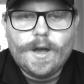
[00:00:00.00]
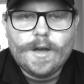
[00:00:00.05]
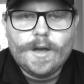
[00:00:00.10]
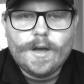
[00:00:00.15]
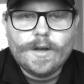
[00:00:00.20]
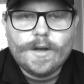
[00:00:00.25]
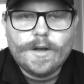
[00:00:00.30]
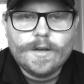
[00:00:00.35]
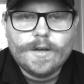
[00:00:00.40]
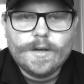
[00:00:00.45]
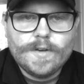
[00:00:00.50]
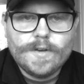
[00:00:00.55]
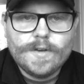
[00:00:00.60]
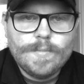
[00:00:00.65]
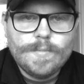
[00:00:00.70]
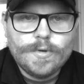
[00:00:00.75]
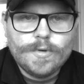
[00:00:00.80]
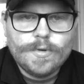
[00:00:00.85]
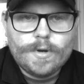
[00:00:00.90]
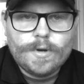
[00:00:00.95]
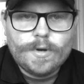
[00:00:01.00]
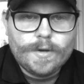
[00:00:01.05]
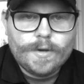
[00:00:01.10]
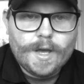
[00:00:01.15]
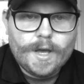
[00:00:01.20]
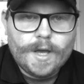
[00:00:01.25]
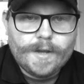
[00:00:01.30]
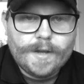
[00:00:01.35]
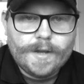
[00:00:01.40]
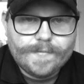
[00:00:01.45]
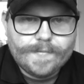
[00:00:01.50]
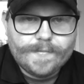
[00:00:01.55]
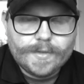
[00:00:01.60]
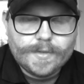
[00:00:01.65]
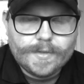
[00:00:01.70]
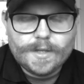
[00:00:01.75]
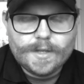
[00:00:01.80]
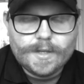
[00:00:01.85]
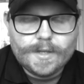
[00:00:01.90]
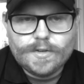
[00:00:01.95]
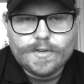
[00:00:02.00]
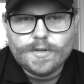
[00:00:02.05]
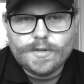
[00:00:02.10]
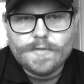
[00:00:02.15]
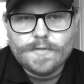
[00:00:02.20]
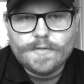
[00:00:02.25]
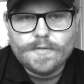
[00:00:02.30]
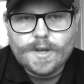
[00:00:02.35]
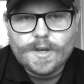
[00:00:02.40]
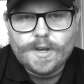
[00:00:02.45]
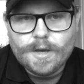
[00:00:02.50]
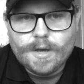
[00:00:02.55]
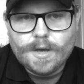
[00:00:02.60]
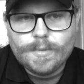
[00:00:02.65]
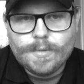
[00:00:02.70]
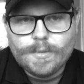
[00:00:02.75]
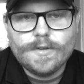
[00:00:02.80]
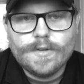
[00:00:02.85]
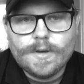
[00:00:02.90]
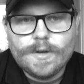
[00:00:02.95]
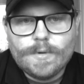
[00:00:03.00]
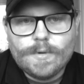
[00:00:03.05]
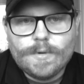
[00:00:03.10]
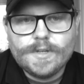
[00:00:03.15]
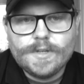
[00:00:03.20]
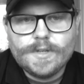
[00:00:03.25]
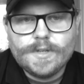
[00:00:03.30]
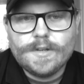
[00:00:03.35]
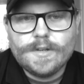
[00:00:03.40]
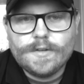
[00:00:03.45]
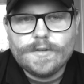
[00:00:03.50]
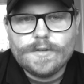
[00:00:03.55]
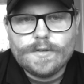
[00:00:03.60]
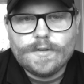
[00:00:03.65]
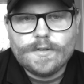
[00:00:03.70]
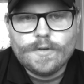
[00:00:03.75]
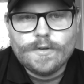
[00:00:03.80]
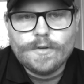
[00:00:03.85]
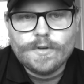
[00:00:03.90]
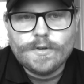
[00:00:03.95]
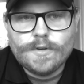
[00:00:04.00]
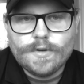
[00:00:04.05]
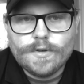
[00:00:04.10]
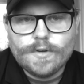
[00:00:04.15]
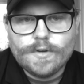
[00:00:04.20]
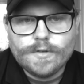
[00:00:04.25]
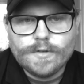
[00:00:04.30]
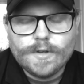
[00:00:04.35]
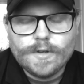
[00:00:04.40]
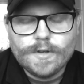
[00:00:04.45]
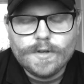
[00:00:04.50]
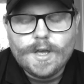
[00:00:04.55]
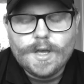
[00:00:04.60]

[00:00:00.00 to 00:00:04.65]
guys, hope you're all okay. This is just a video because I wanted to discuss